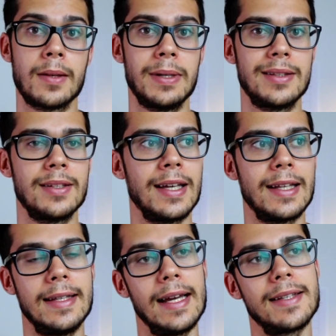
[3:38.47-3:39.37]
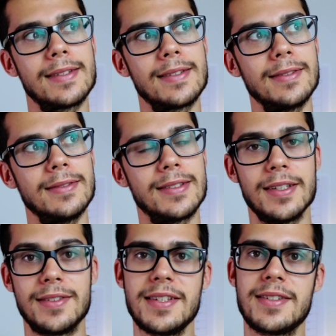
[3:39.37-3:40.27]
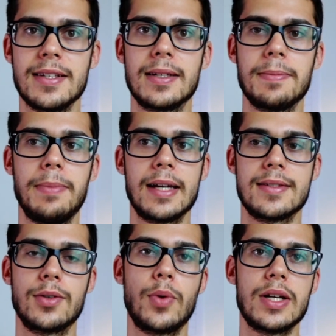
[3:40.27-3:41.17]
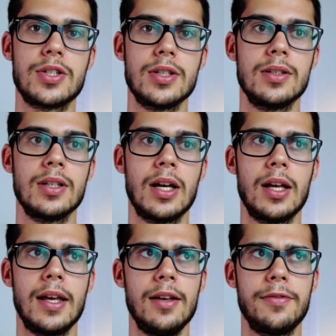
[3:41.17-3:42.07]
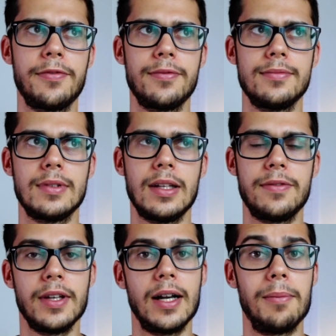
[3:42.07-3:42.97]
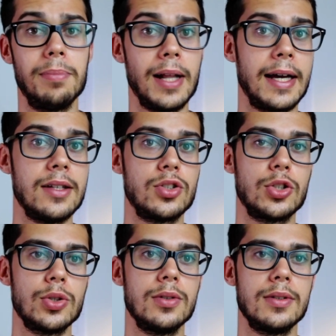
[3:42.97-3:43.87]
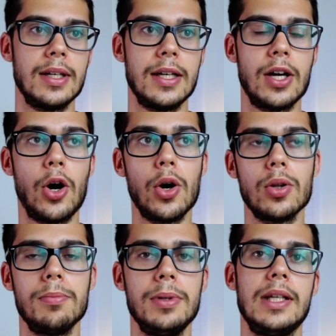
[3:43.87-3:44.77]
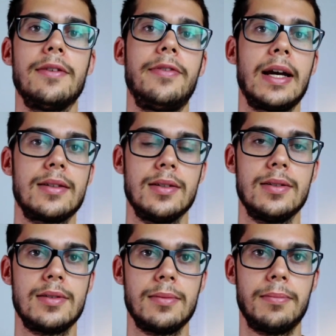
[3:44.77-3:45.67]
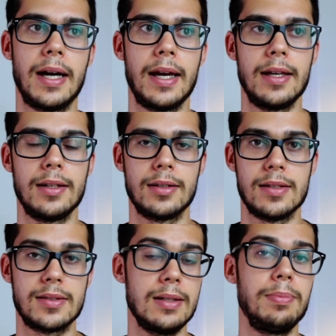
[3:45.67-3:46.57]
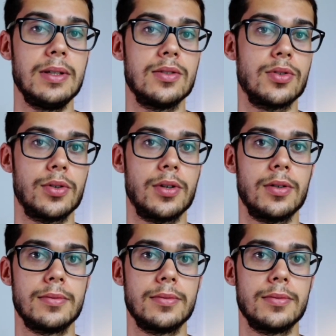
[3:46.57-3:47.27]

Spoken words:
But that statistic begs the question, if they are blind, shouldn't they all be affected by a sleeping disorder?